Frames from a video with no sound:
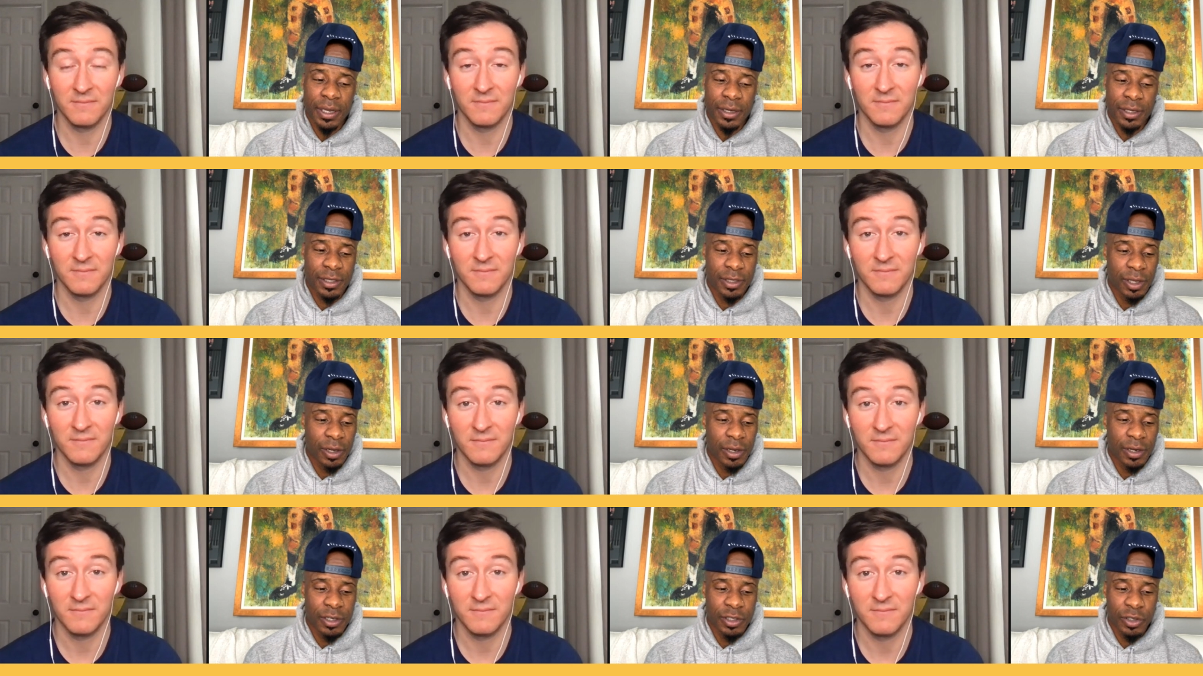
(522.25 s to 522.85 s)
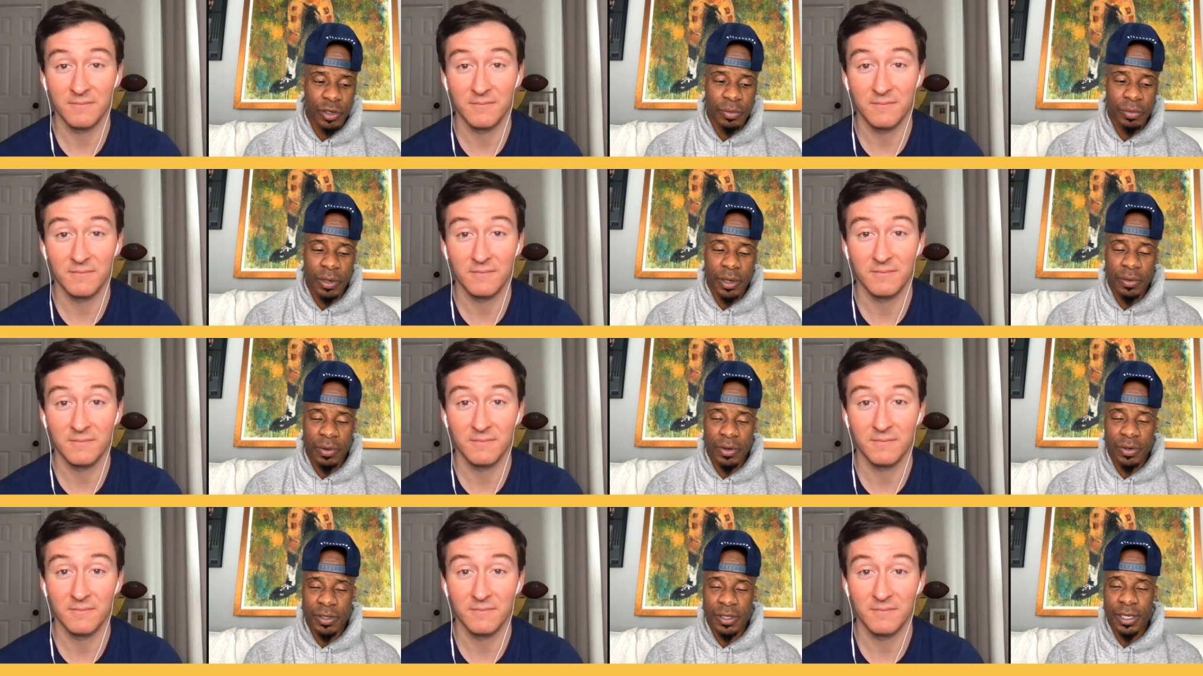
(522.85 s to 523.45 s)
Speaker 1: and a starter, Joe
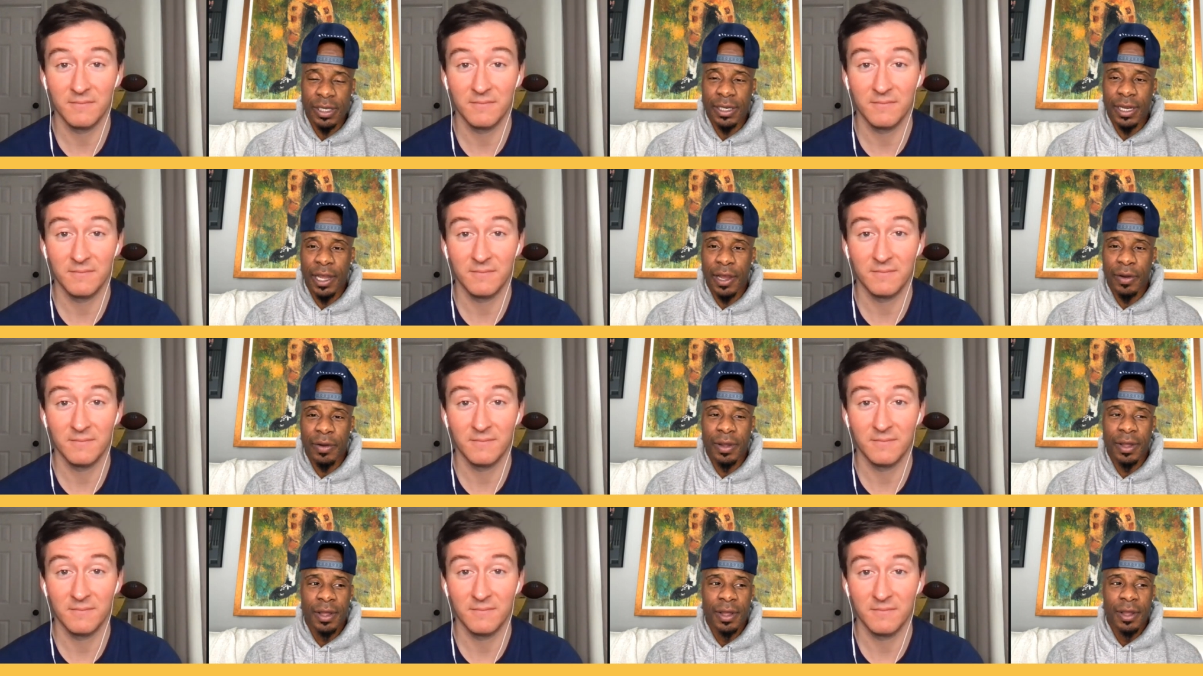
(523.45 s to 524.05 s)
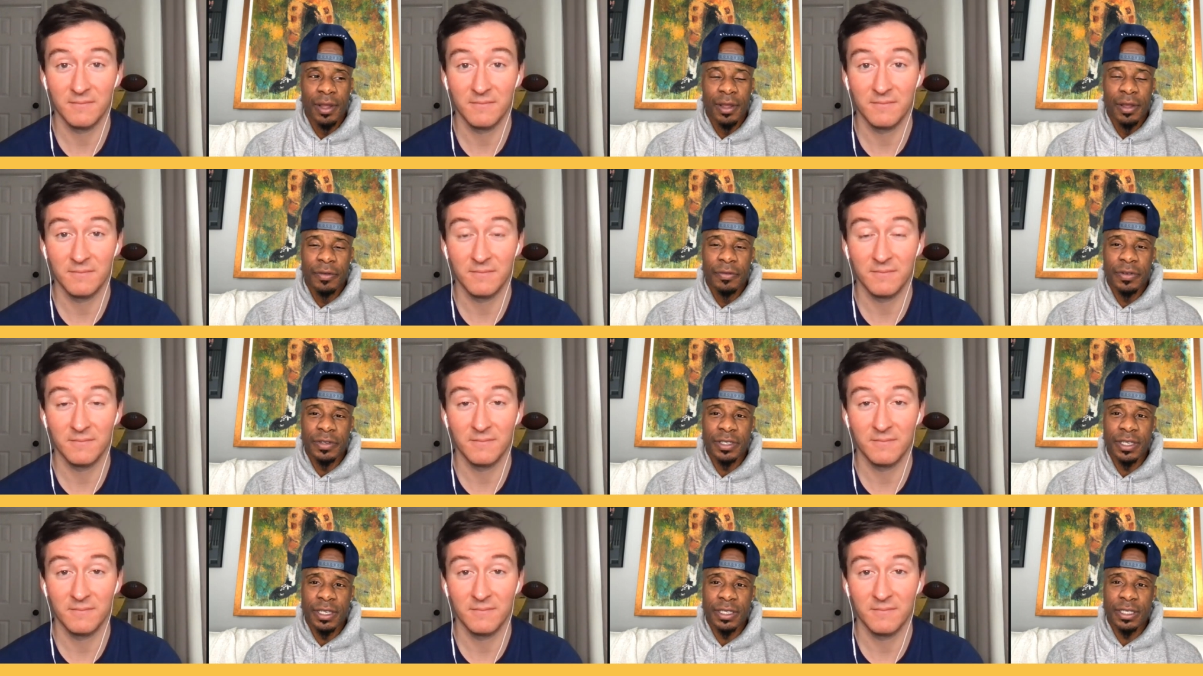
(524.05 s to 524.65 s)
Burrow, sitting out
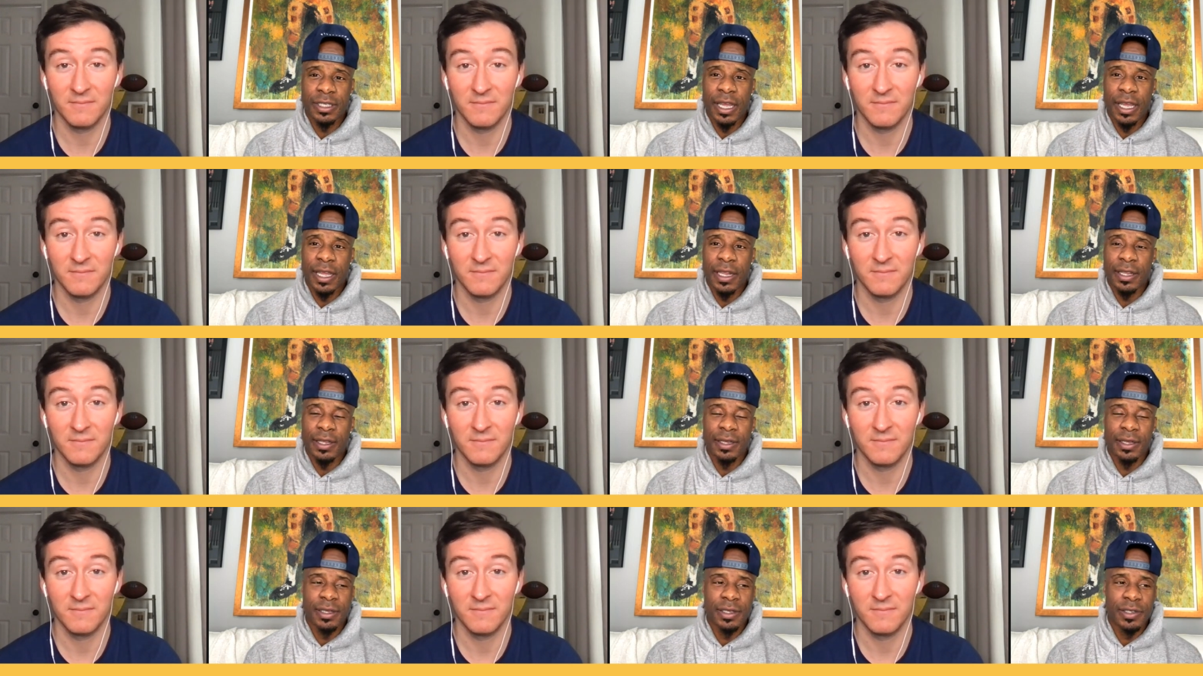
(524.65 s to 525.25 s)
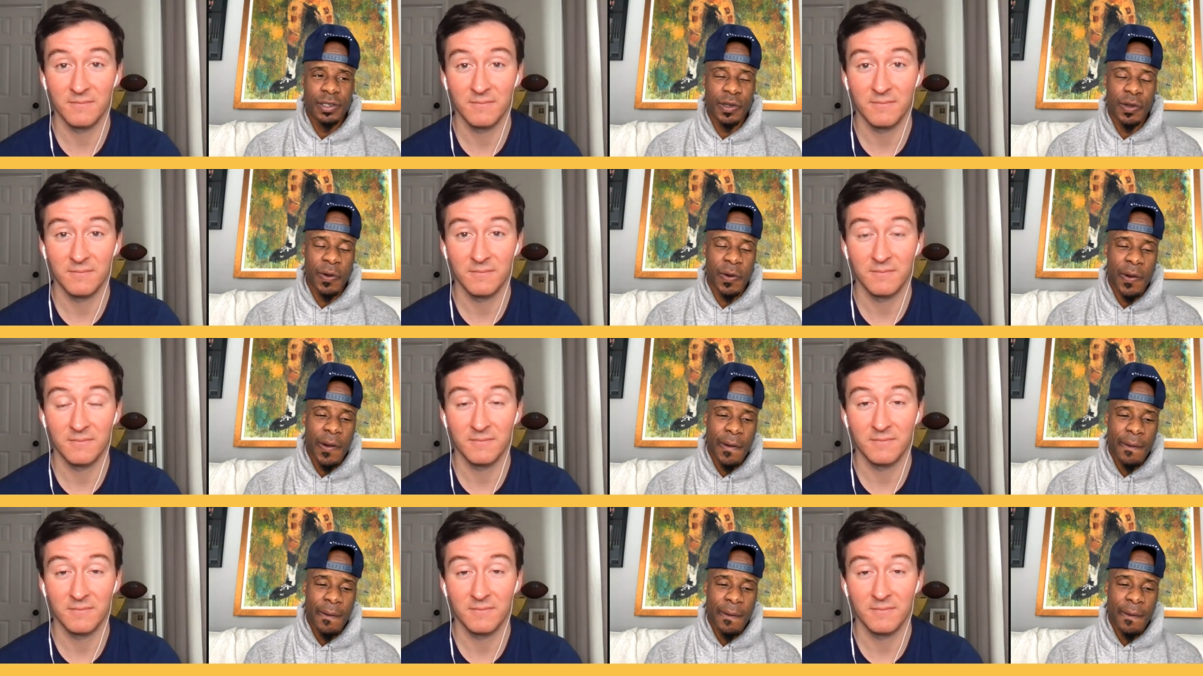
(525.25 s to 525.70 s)
for Cincinnati. So